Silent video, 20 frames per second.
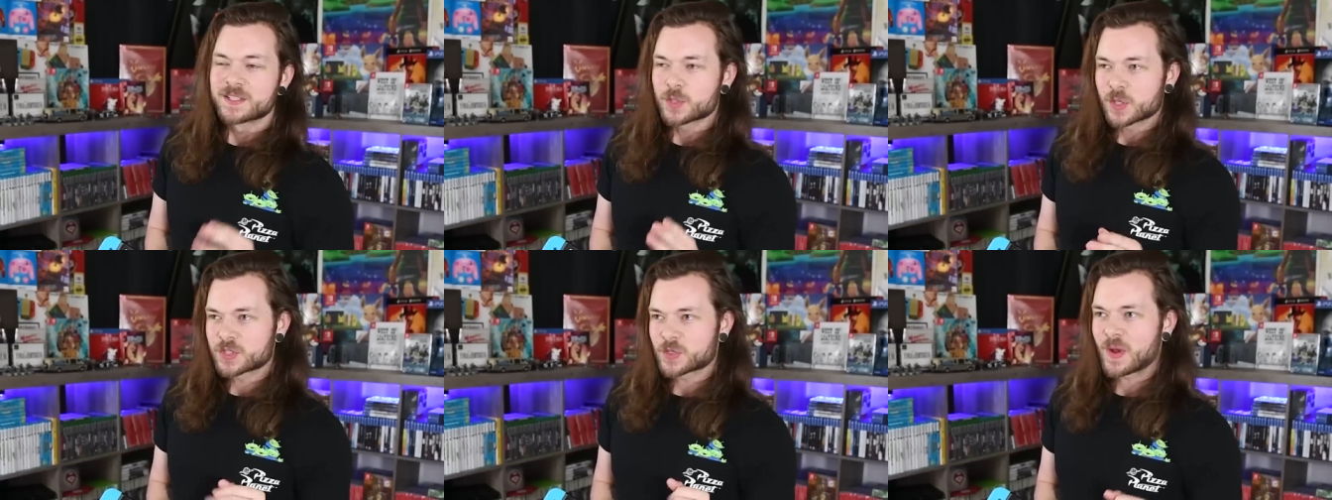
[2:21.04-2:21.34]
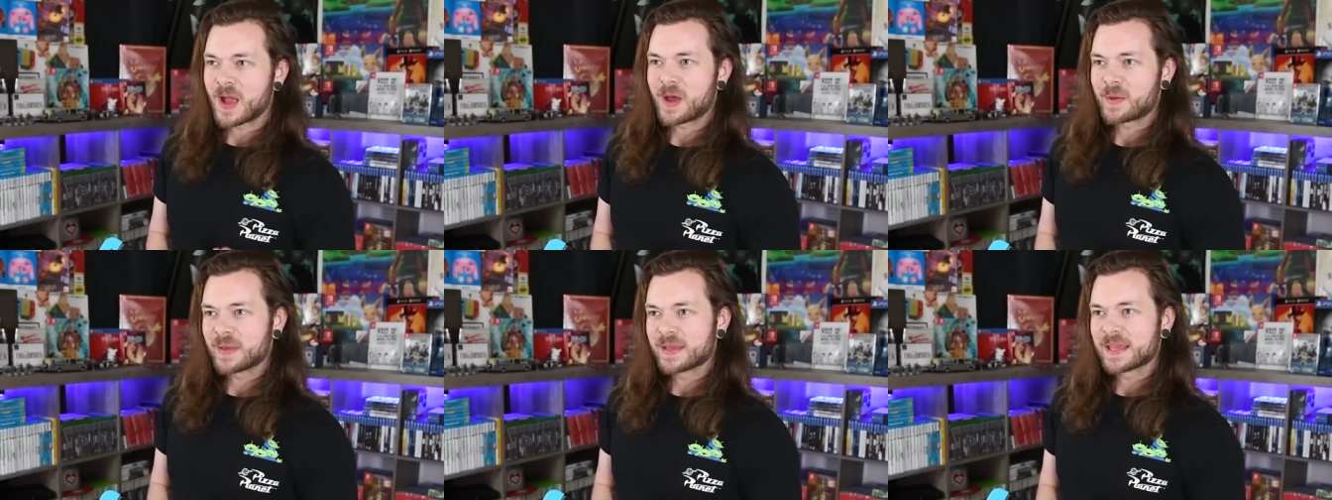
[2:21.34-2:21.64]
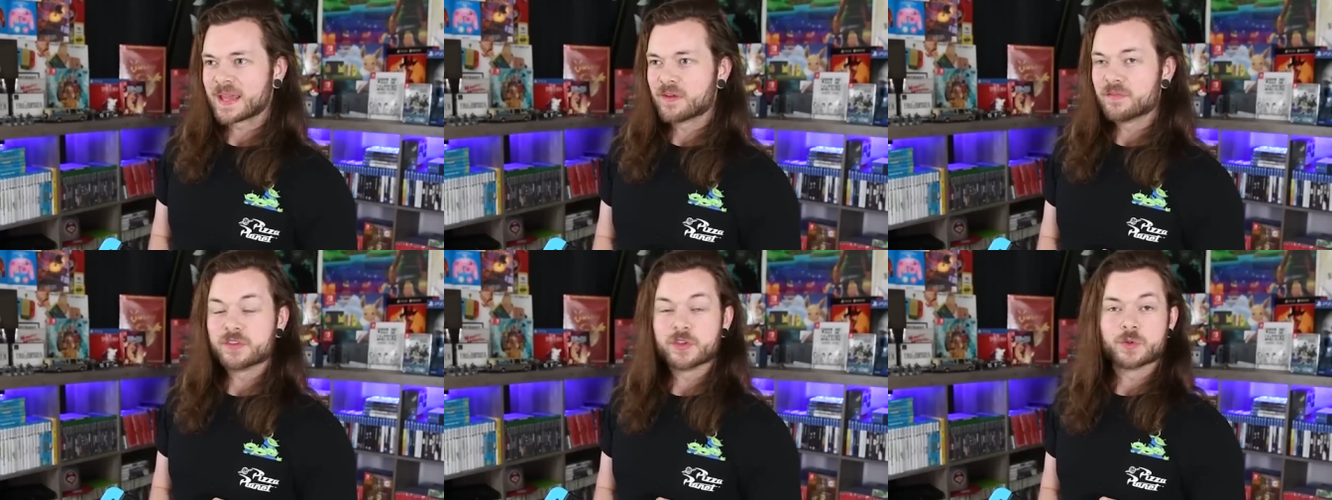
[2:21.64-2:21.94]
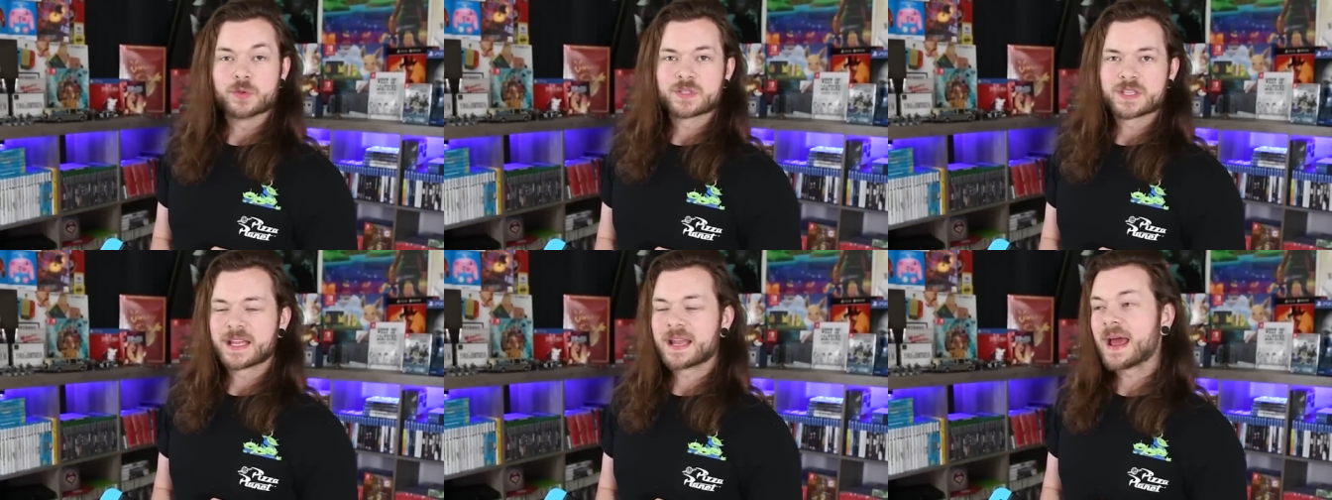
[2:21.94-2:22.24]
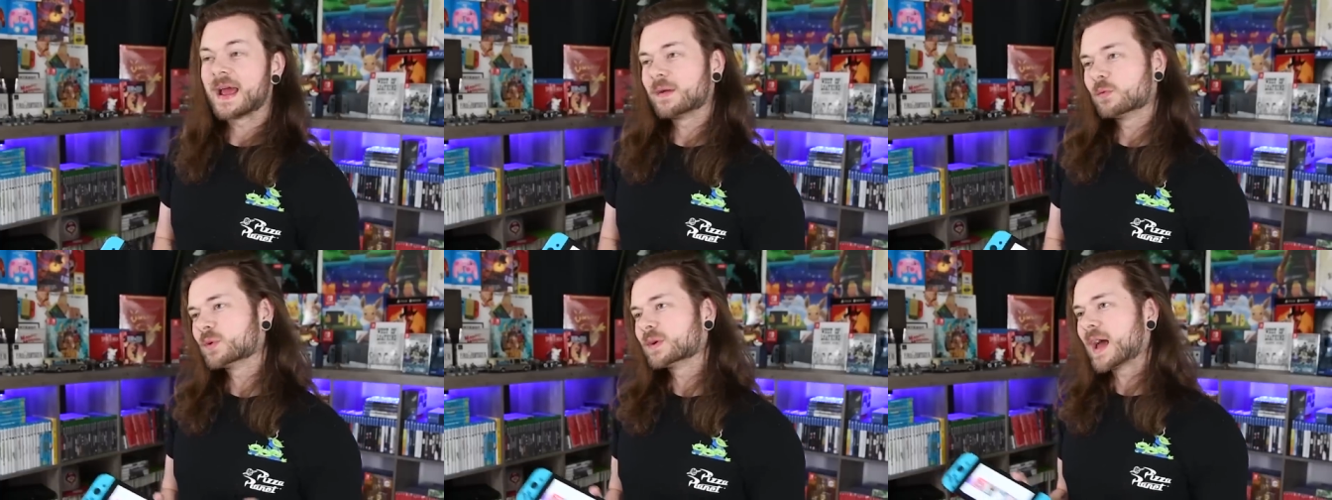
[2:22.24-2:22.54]
It's also how I get views, and
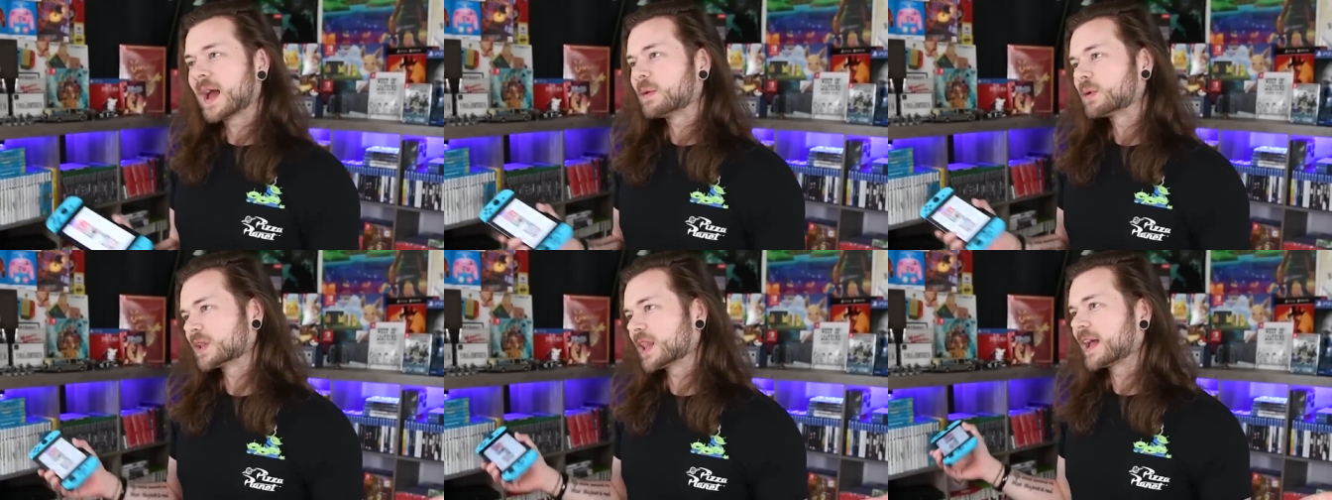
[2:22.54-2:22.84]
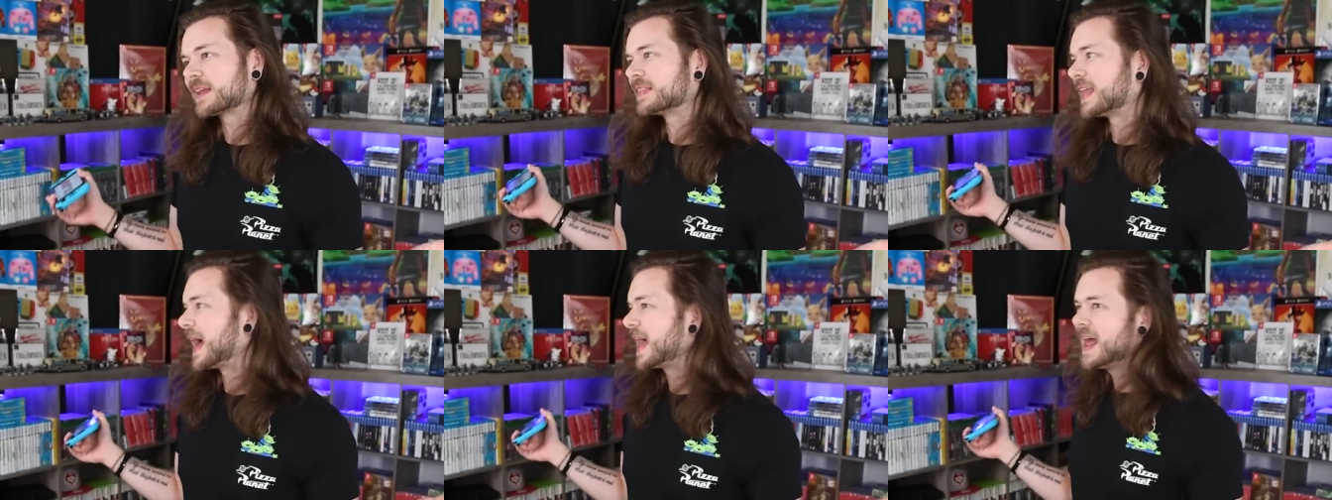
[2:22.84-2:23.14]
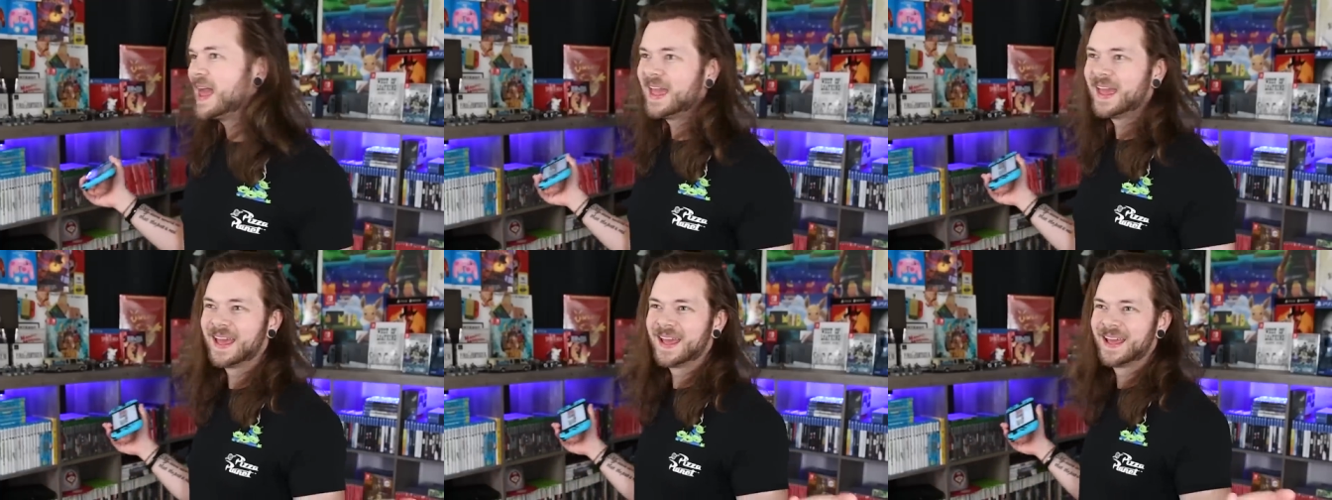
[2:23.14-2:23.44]
I would I would like that.